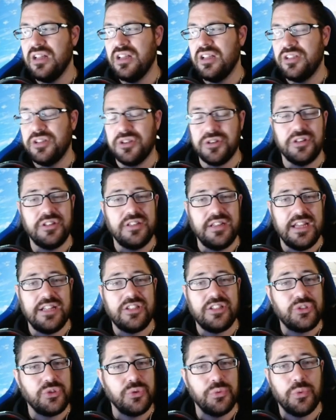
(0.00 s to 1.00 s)
you're going to
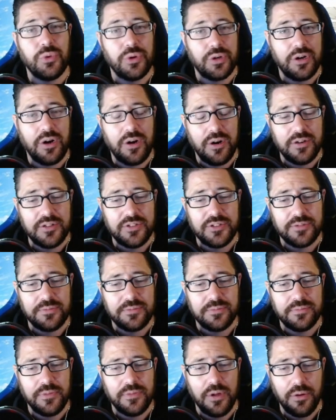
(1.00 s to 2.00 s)
net two more cards,
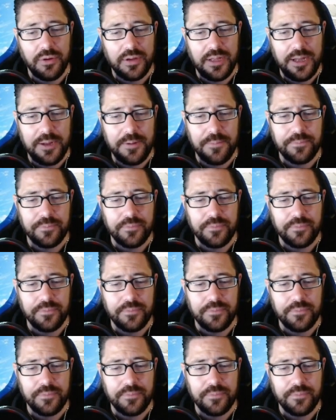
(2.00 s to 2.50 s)
okay?